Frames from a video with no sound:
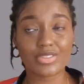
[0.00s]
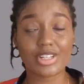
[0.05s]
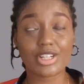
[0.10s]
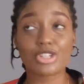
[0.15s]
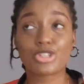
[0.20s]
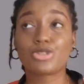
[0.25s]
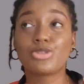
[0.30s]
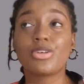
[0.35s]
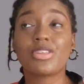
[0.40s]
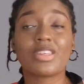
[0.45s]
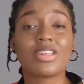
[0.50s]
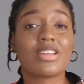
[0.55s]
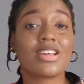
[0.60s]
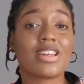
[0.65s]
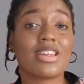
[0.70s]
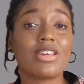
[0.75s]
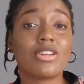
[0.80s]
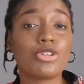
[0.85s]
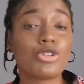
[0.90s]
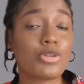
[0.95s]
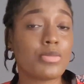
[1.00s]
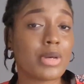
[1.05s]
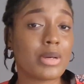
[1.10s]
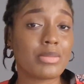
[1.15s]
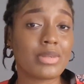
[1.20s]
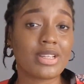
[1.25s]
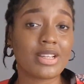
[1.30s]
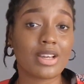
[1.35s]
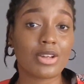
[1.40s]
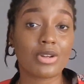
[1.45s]
There is nothing that any human
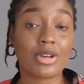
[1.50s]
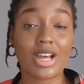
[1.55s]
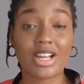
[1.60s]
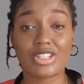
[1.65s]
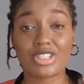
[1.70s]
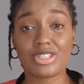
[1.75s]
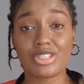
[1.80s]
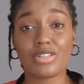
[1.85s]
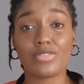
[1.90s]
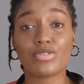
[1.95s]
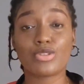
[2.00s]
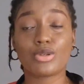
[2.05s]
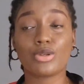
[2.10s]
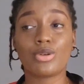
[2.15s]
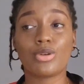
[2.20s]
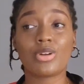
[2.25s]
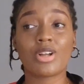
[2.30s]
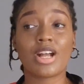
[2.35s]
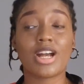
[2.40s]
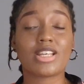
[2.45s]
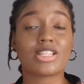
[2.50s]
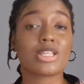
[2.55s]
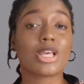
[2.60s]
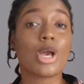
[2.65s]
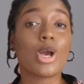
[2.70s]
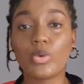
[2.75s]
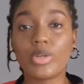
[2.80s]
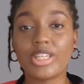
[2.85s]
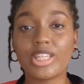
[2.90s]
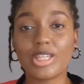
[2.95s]
being cannot achieve so long as
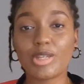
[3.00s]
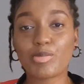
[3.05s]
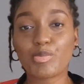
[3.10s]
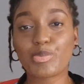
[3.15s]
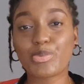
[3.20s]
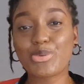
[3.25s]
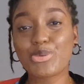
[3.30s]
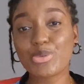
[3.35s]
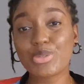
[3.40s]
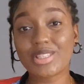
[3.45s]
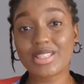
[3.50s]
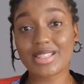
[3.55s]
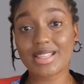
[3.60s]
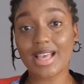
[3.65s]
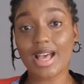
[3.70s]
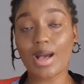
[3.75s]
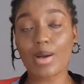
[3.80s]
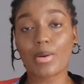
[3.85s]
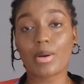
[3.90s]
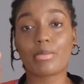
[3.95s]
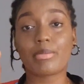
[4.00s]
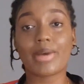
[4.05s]
we put our